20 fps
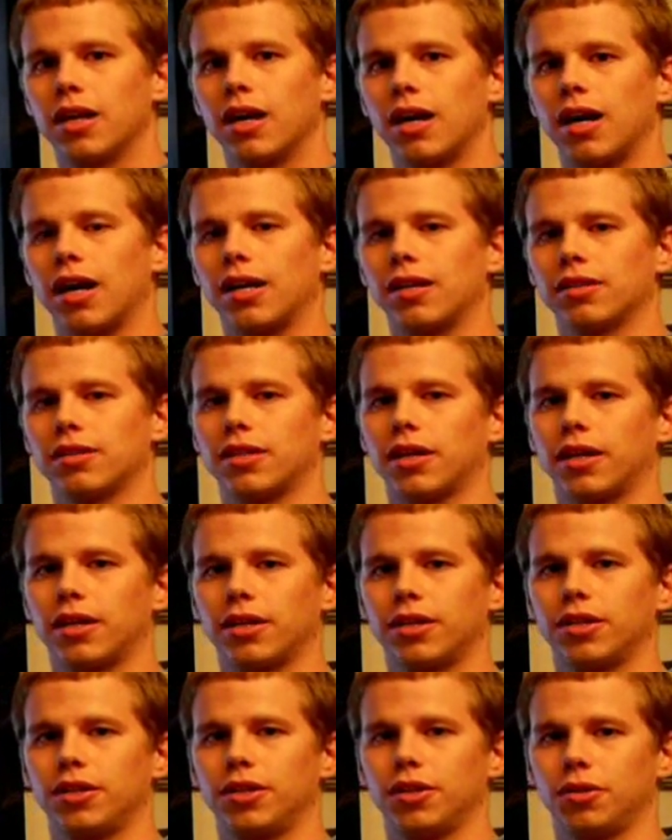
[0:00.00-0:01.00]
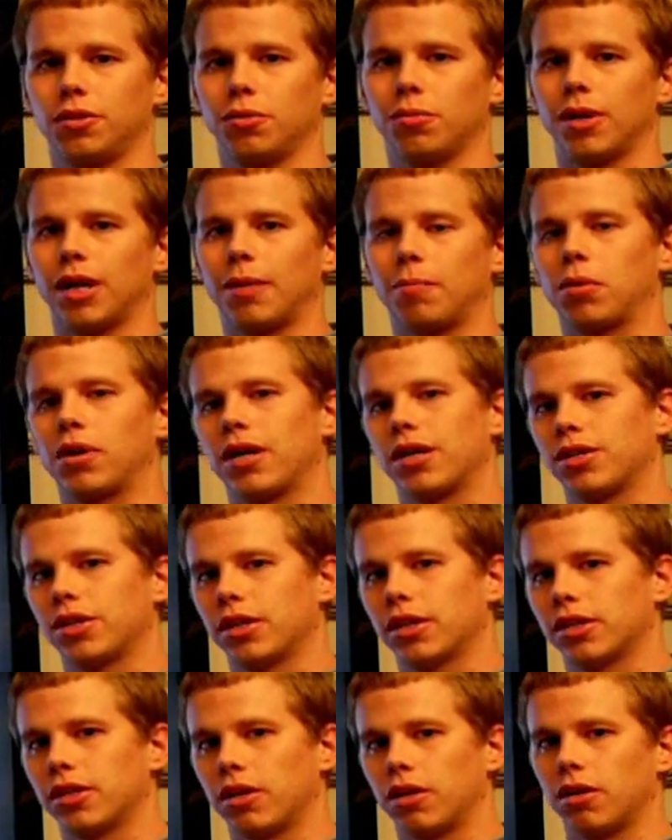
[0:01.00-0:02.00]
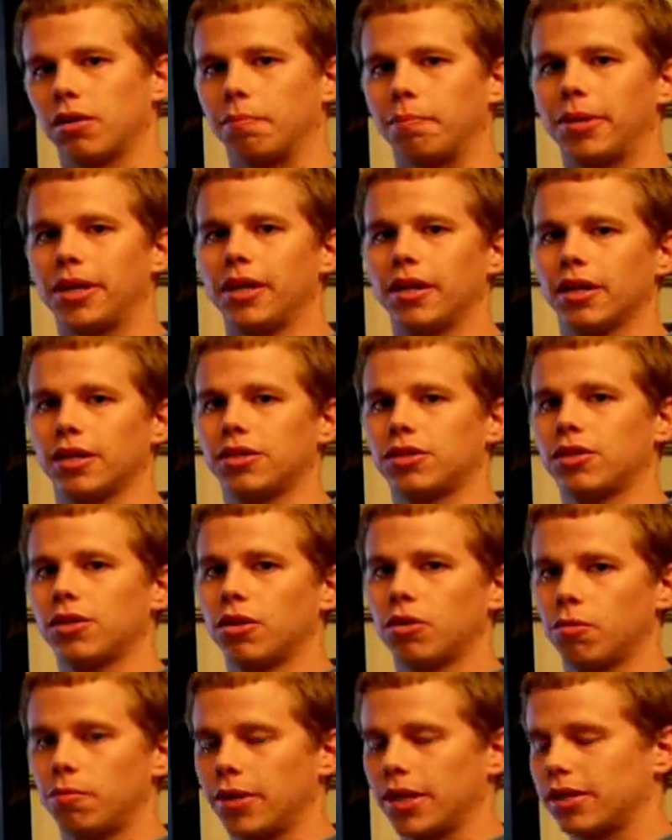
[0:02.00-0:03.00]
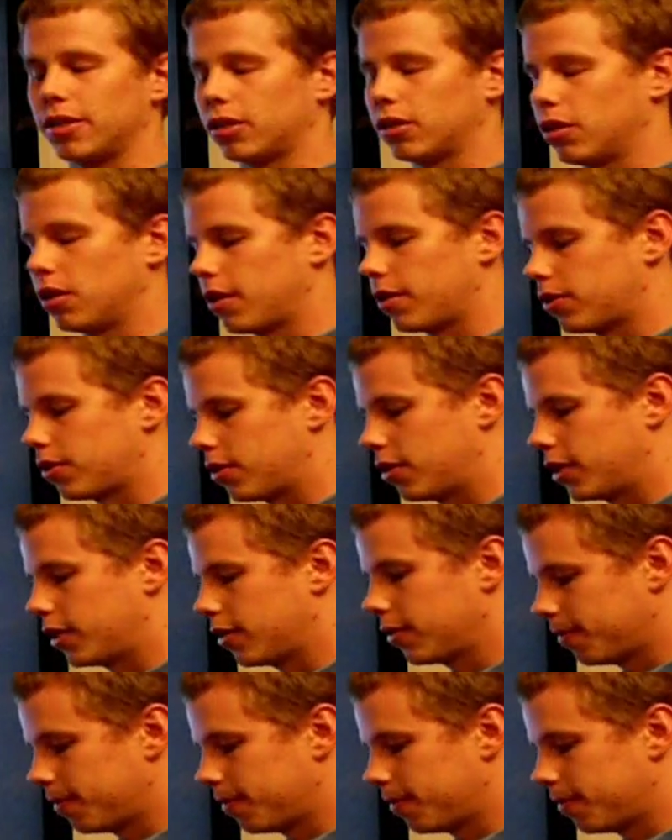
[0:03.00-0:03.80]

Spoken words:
I decided to do my project on PSO-based clustering.